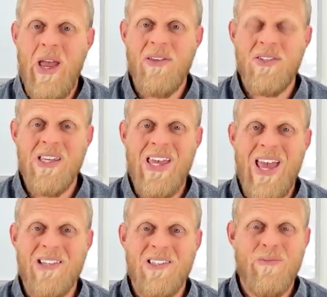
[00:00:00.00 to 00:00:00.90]
this
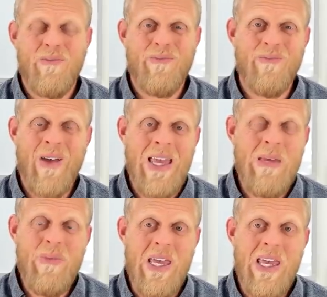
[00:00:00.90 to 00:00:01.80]
against
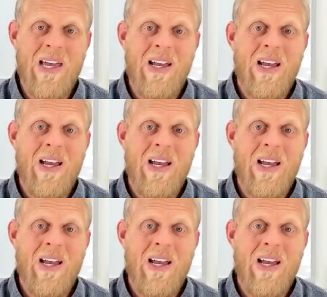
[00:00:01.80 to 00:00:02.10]
maybe